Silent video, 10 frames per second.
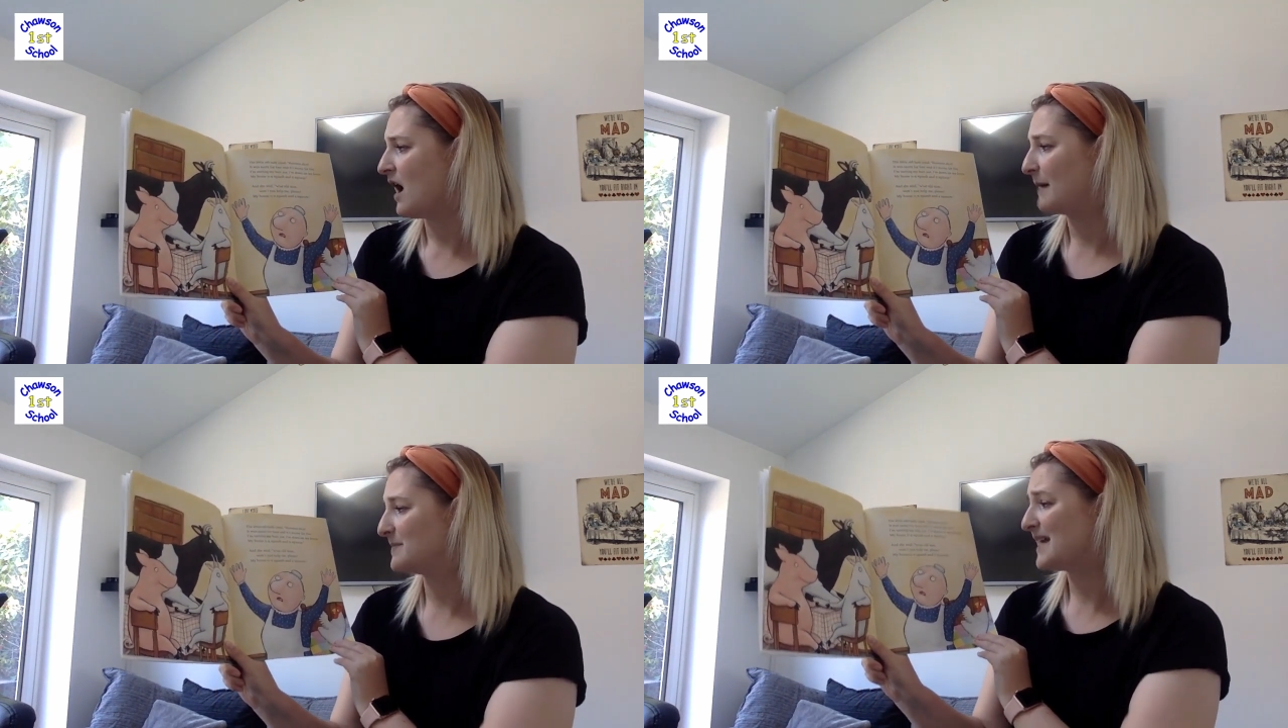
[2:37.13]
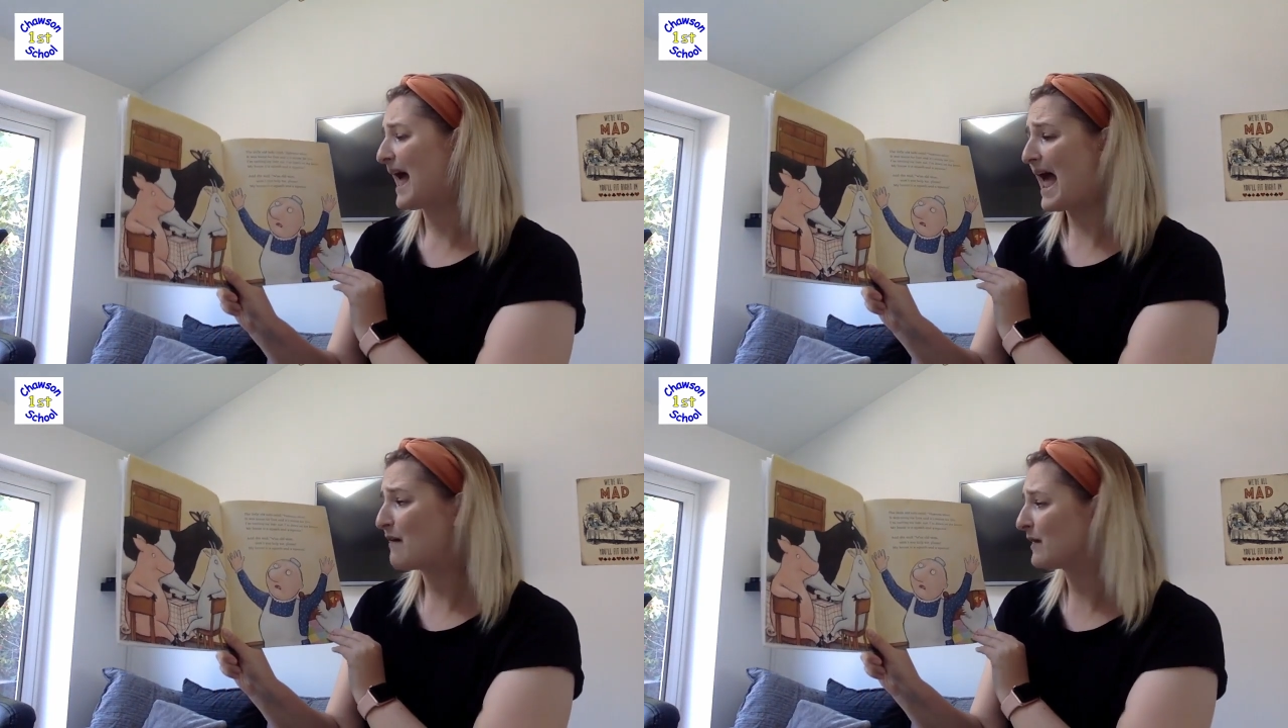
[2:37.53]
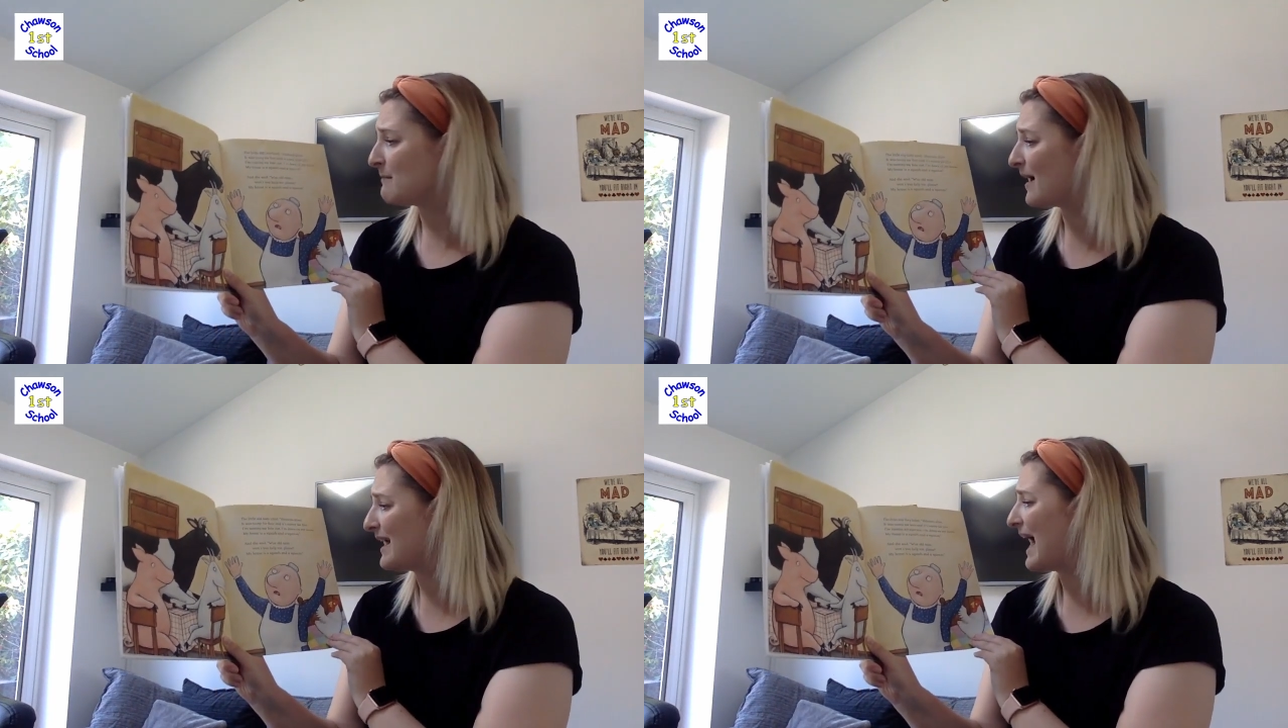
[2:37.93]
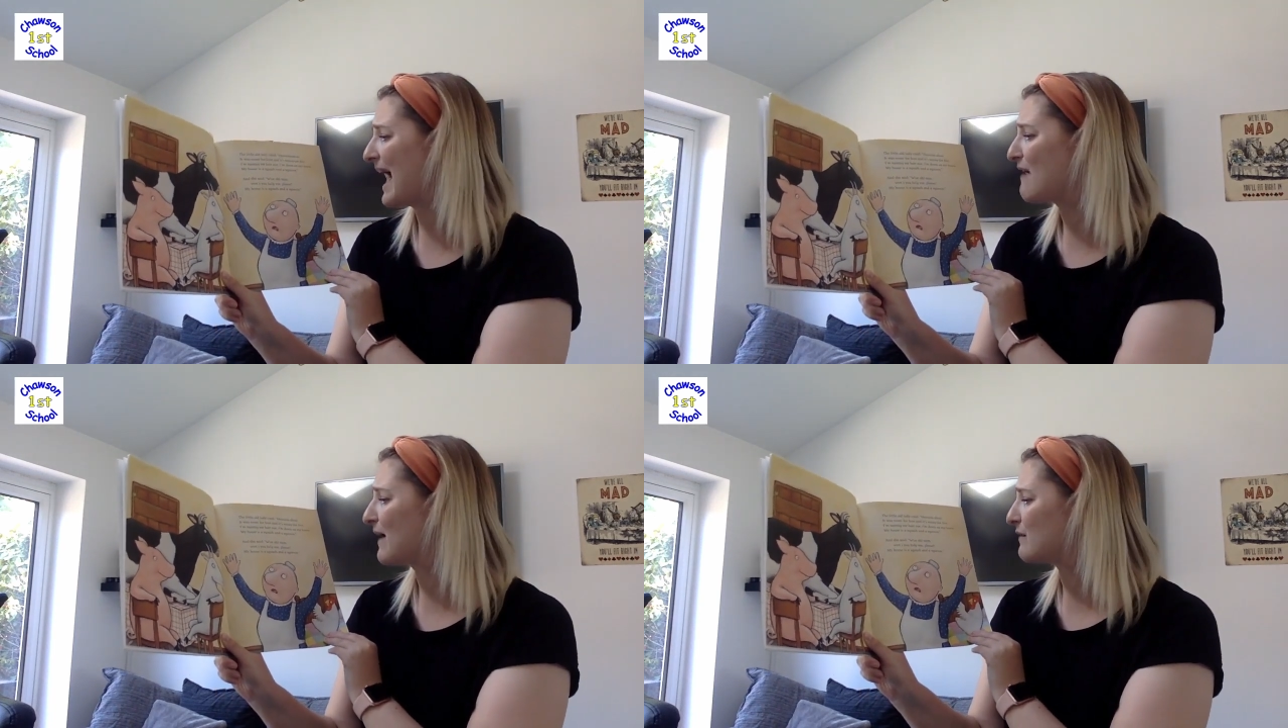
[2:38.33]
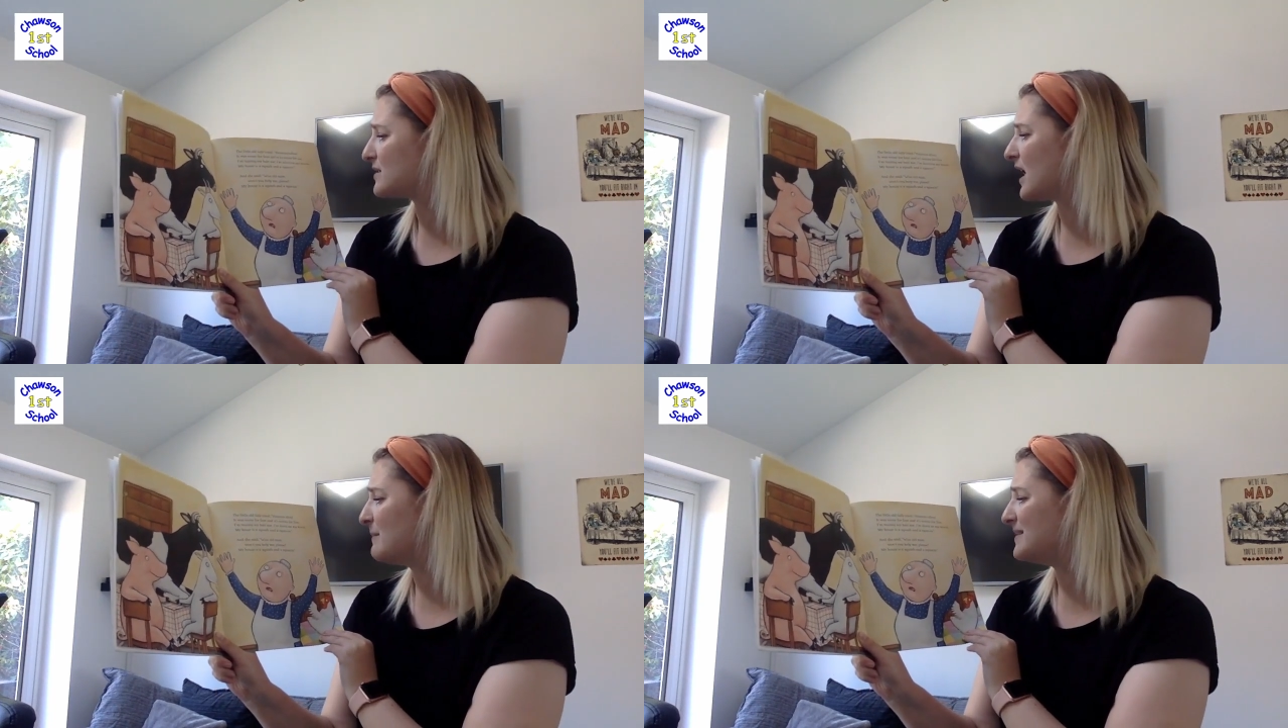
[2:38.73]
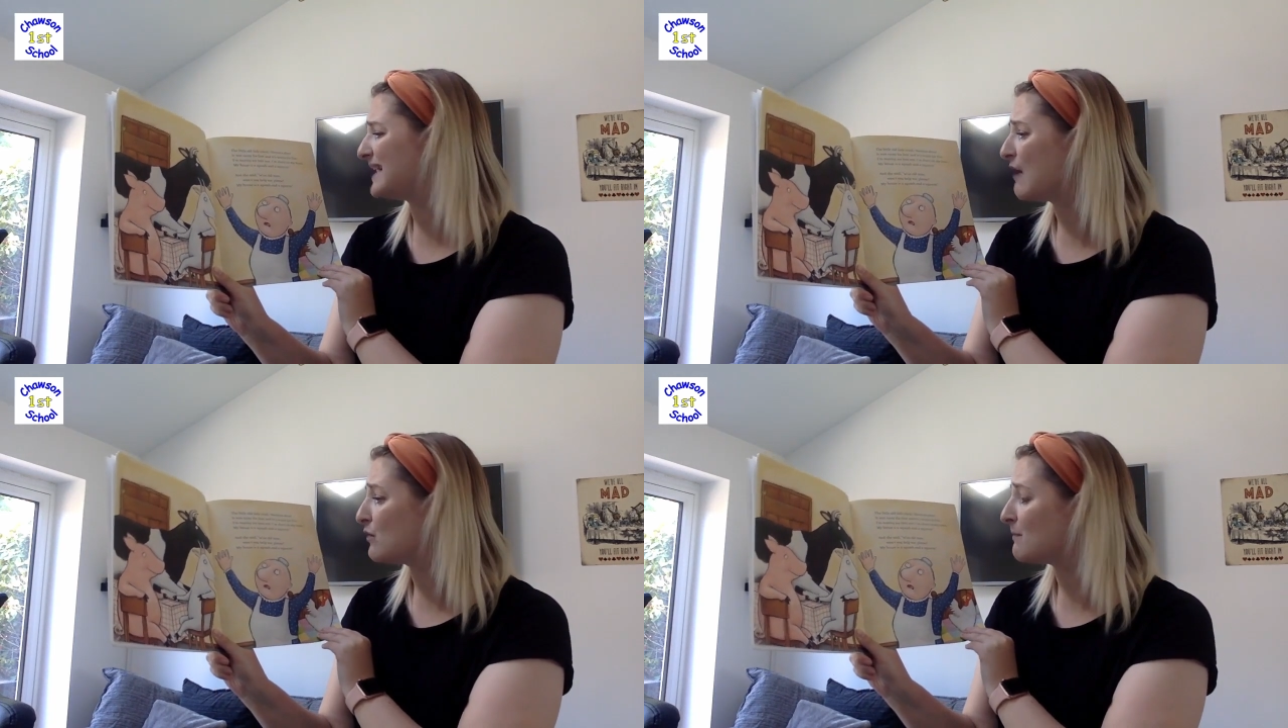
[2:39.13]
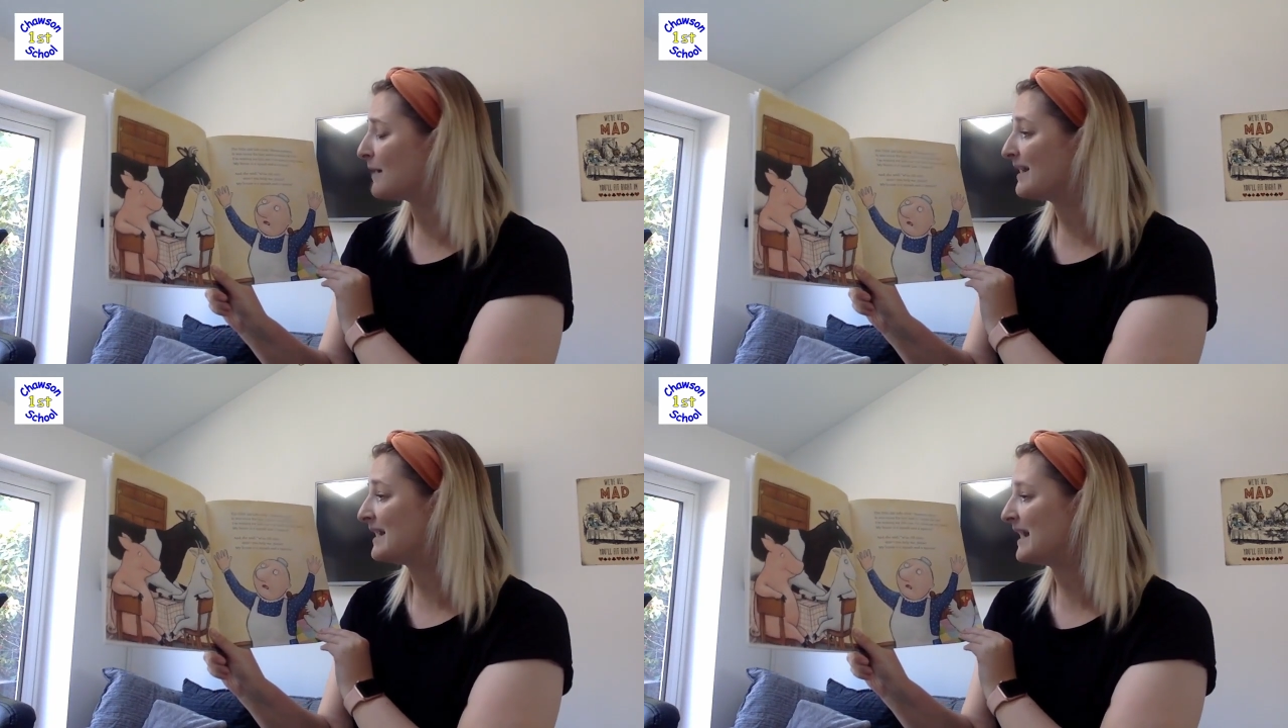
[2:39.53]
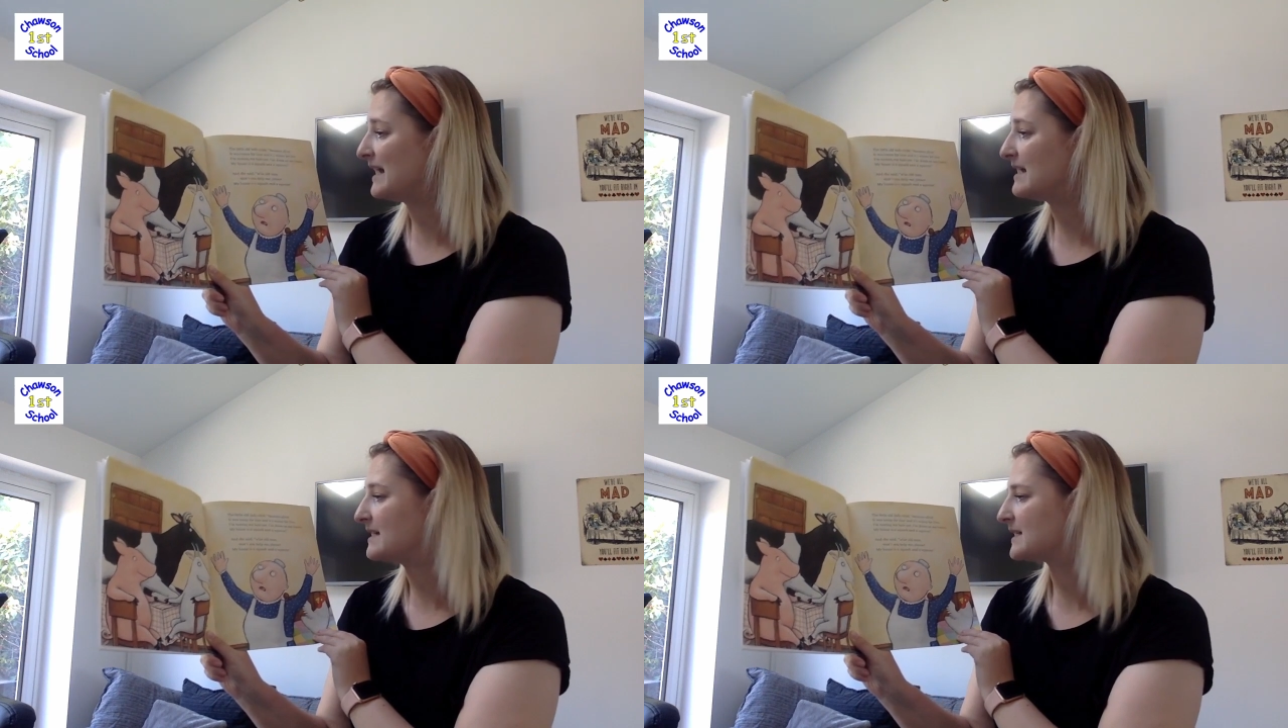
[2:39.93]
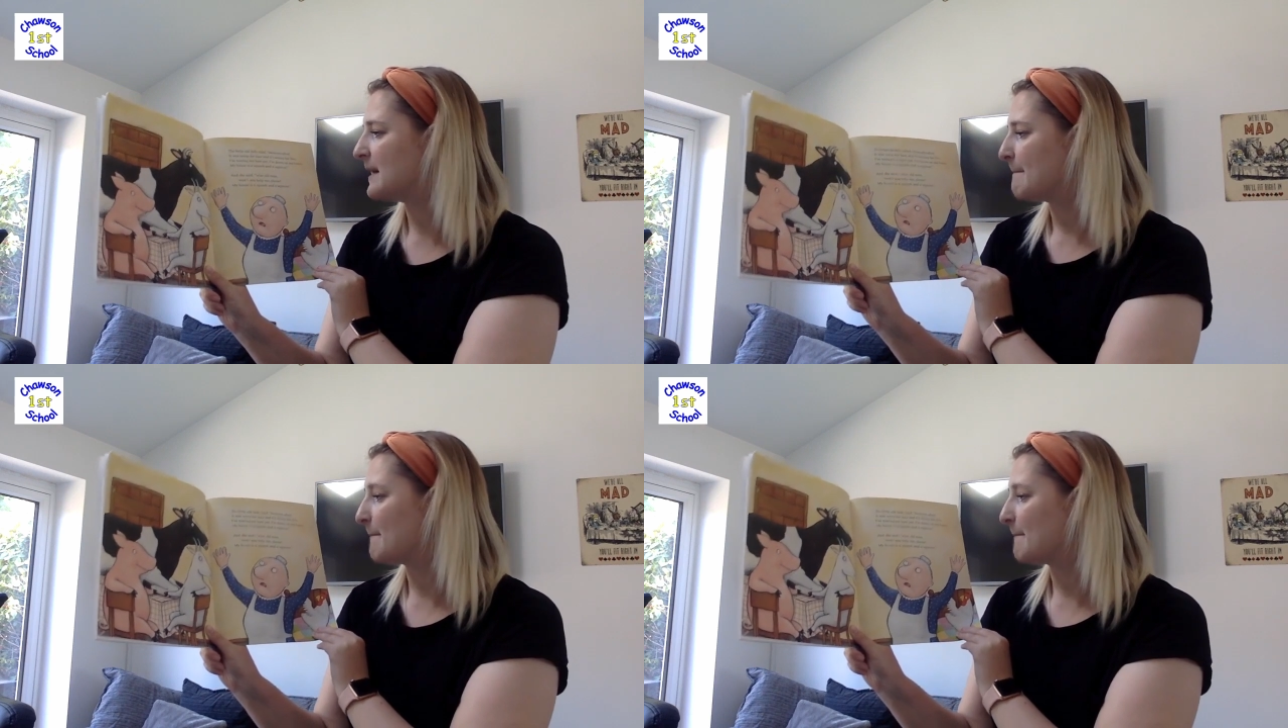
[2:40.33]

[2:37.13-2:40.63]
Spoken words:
I'm tearing my hair out, I'm down on my knees.